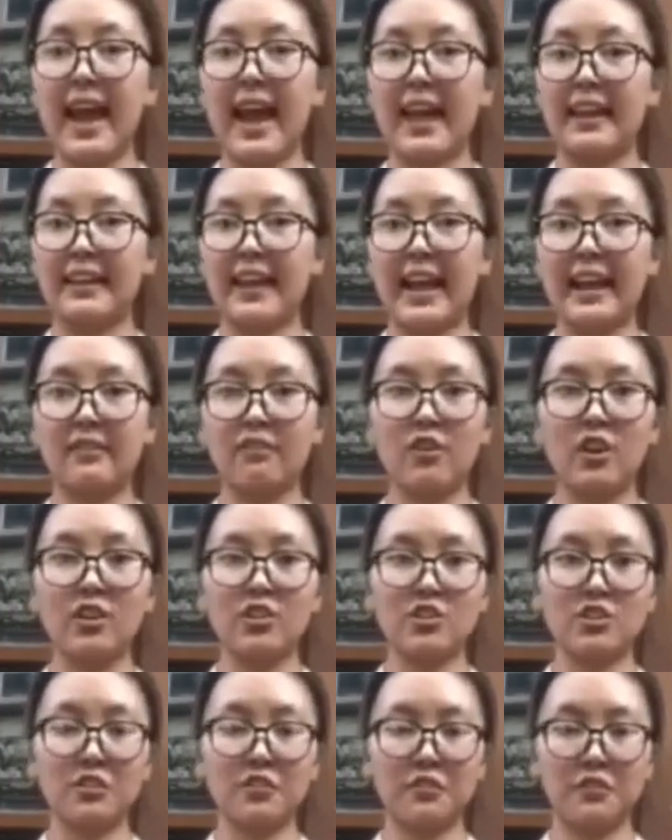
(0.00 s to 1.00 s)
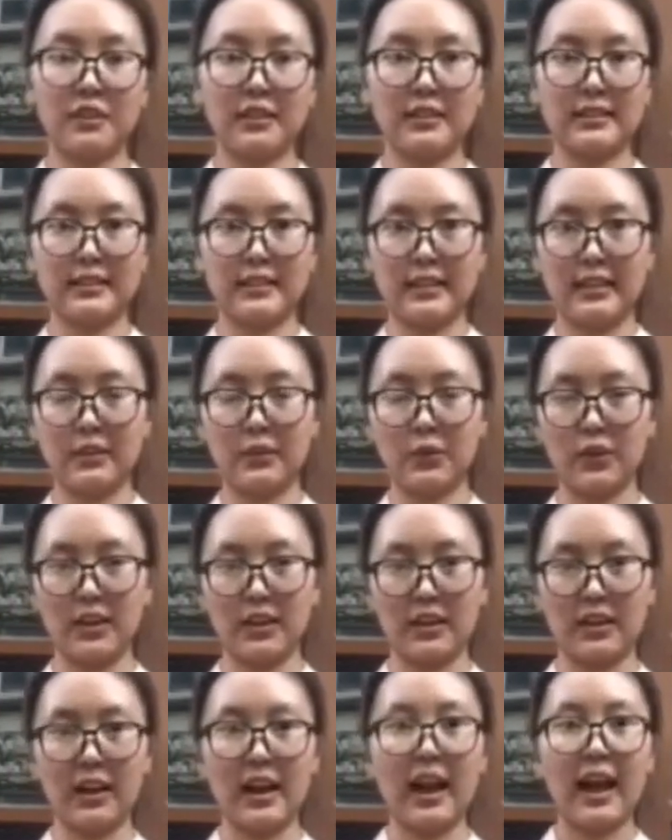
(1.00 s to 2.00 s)
an adventure-filled new
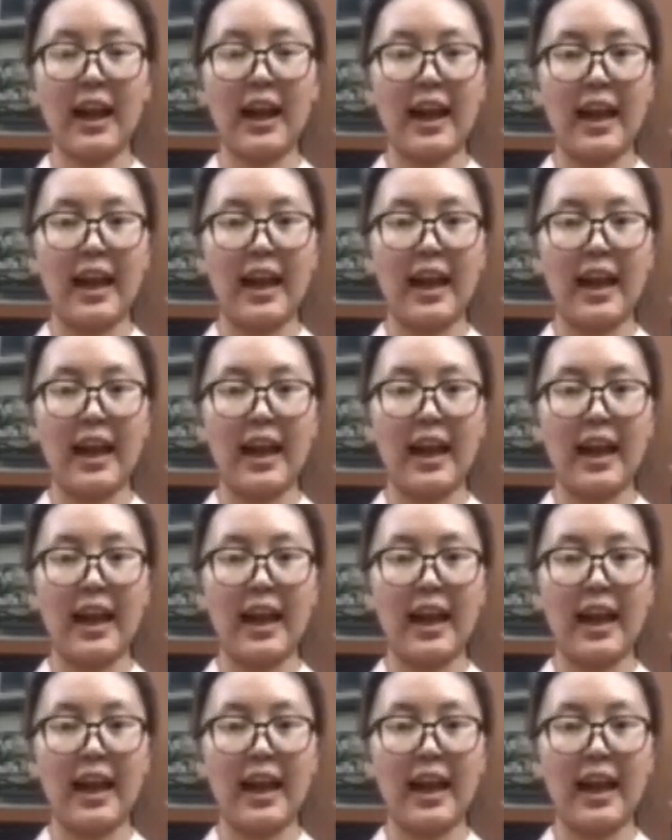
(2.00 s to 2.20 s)
year,